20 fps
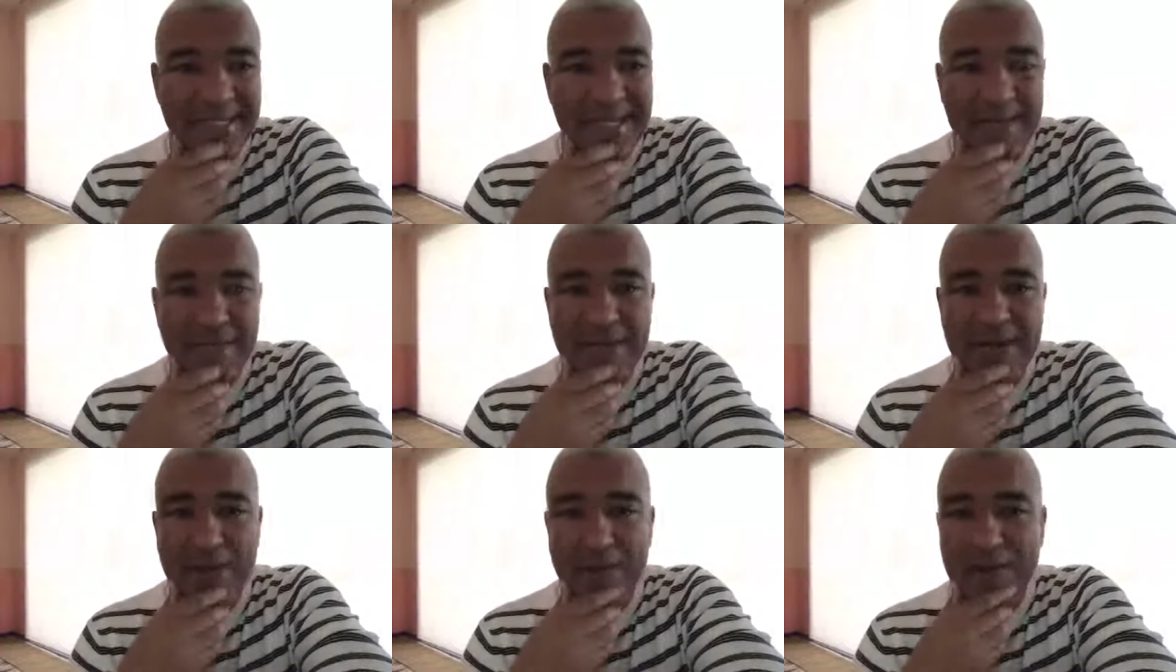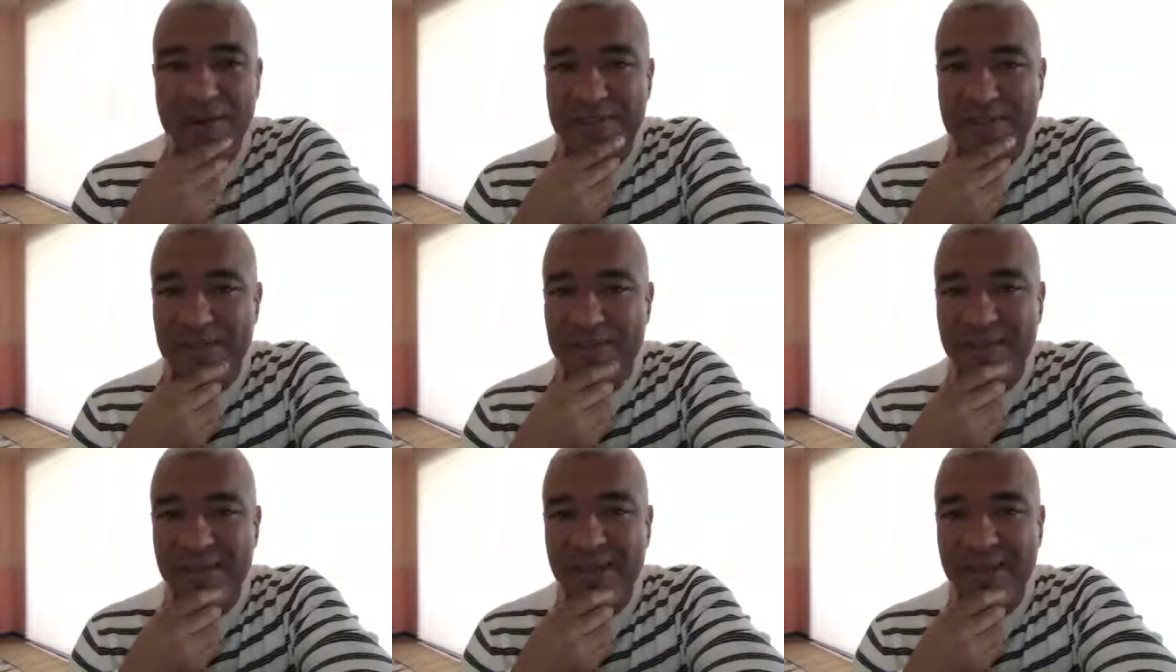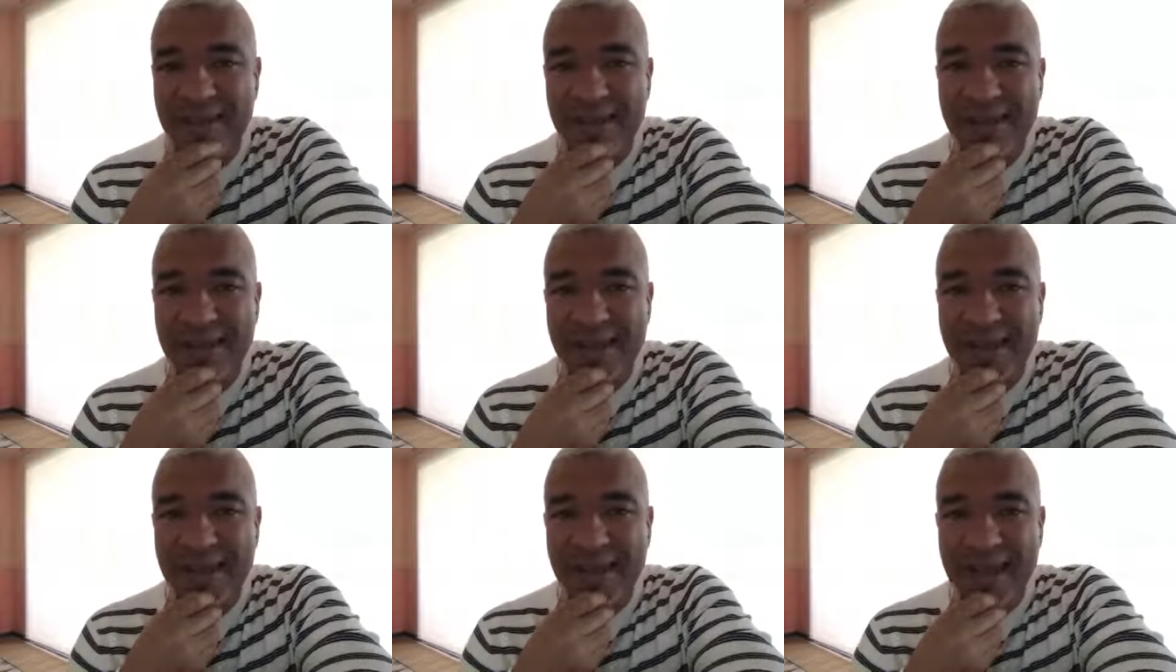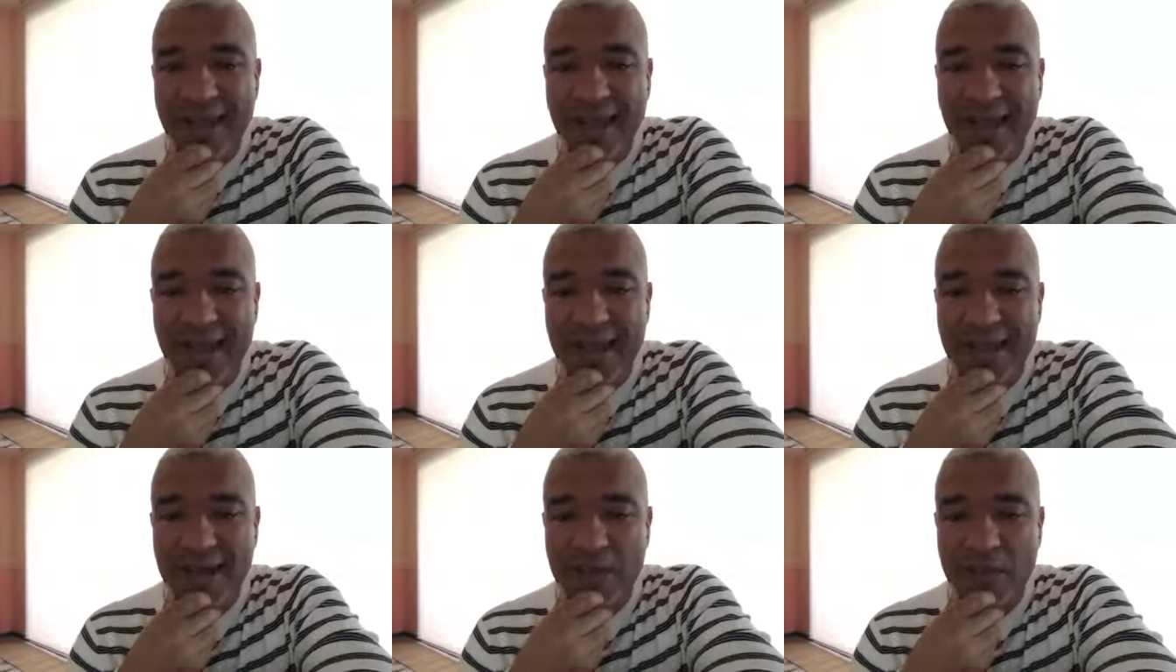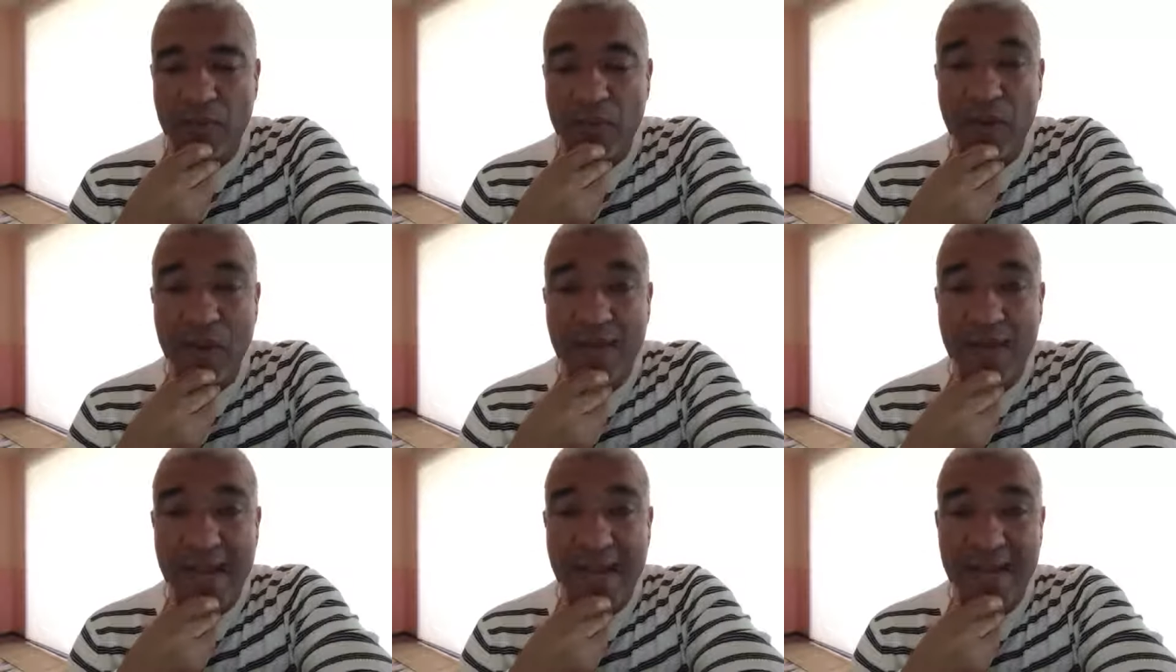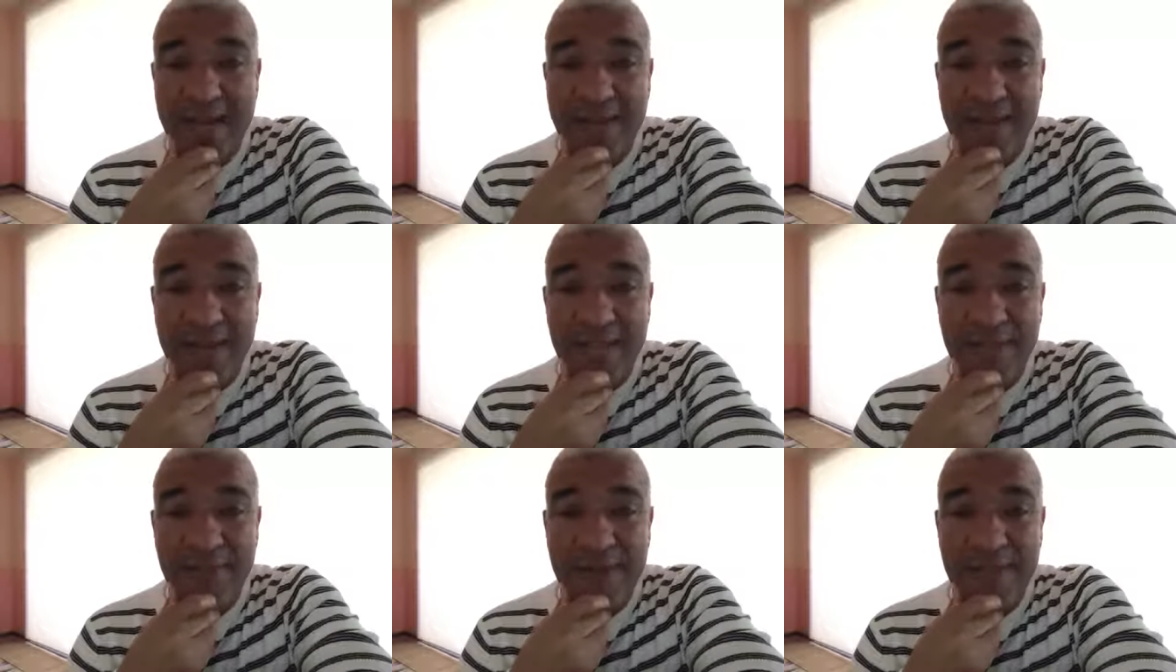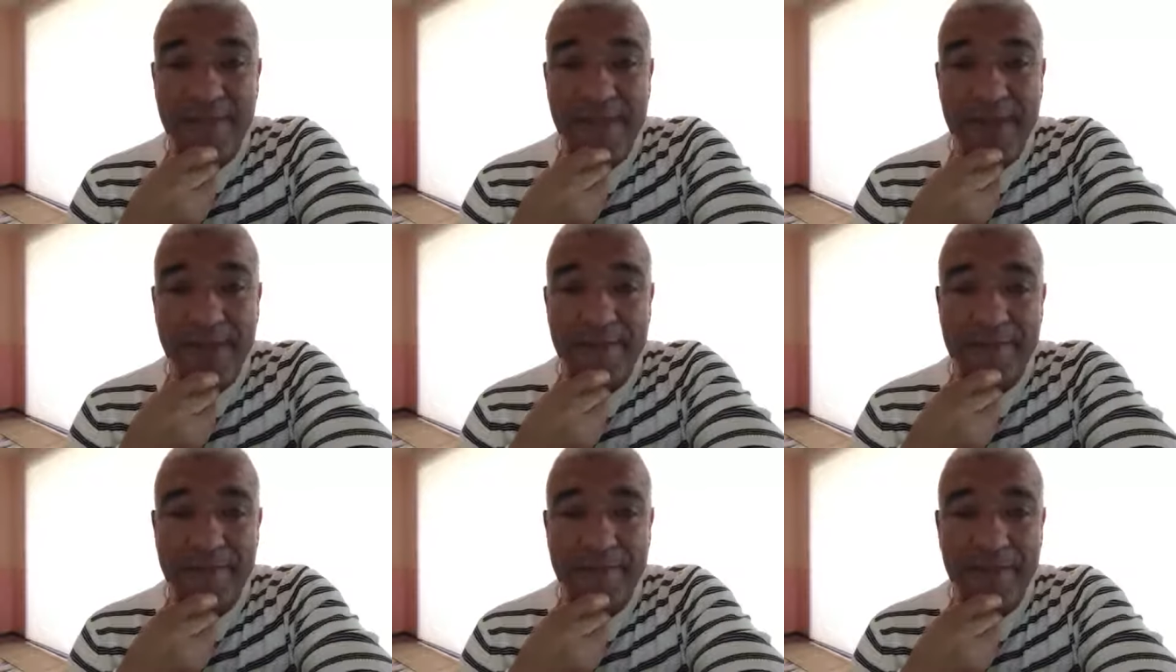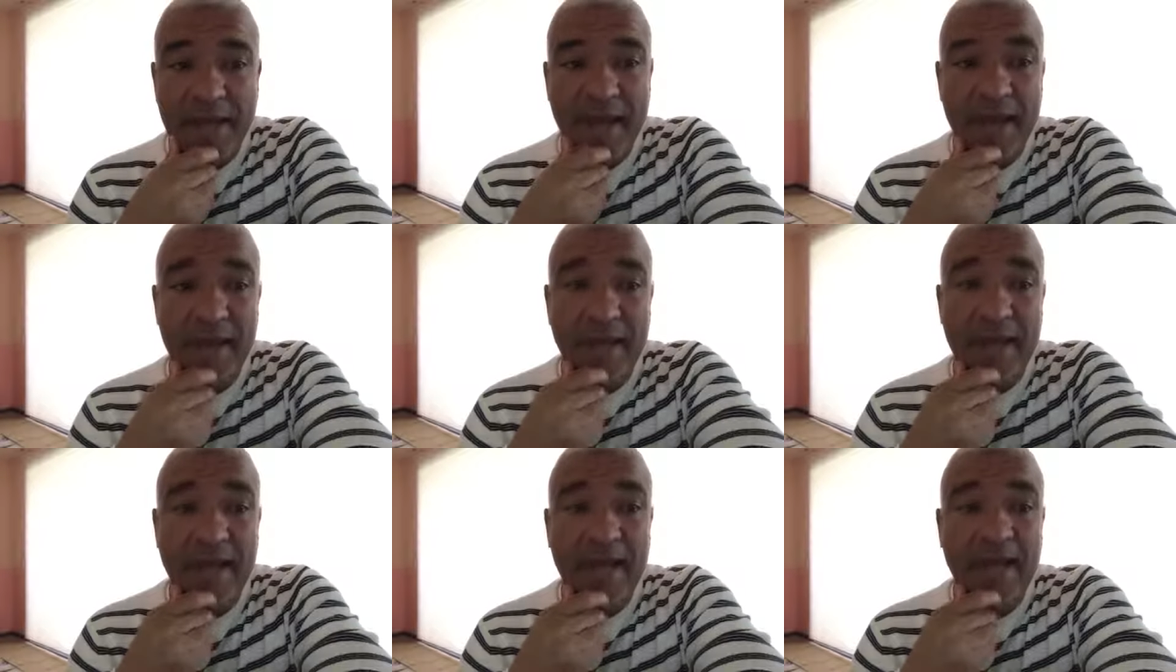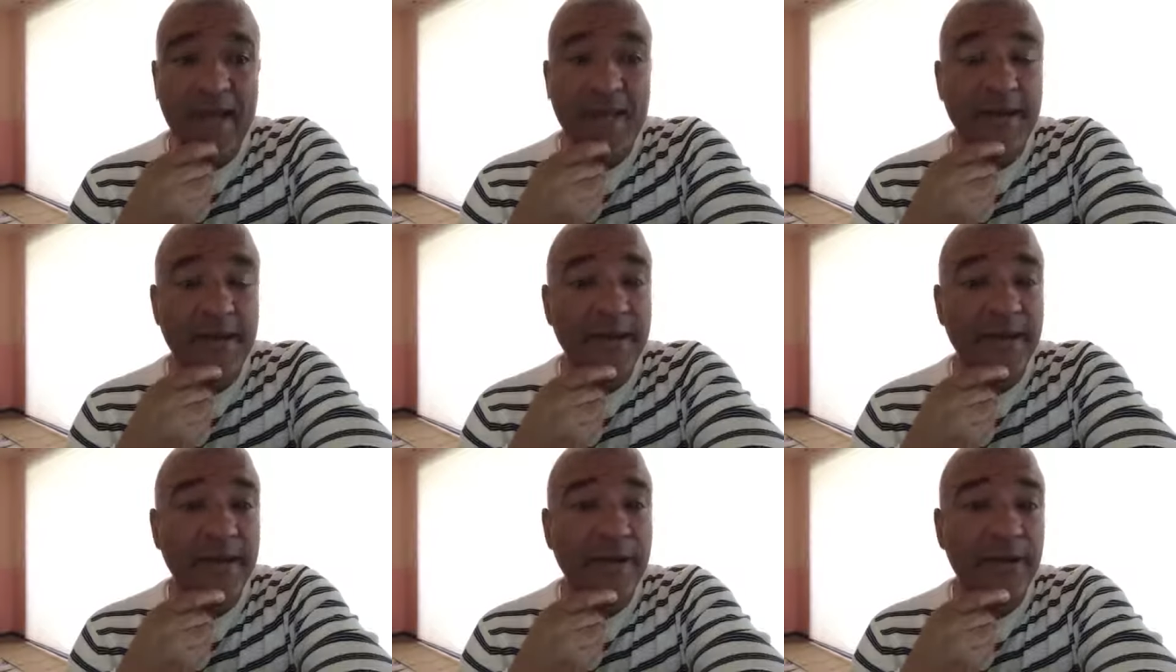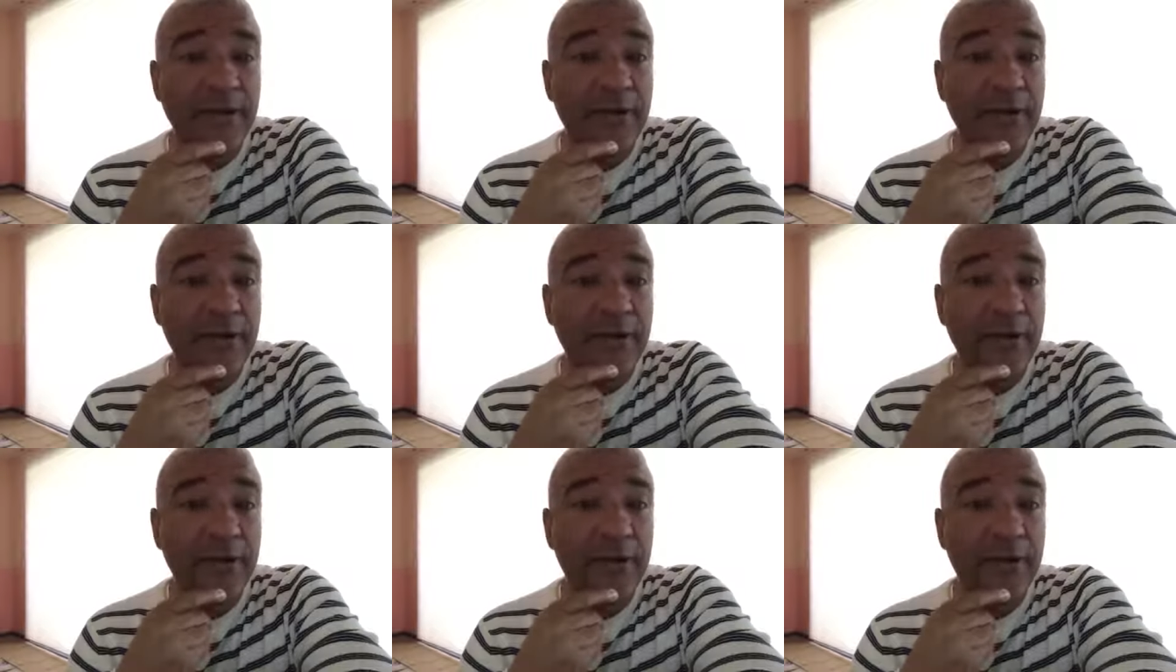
Let me know what you think, and we'll connect next Monday uh, at another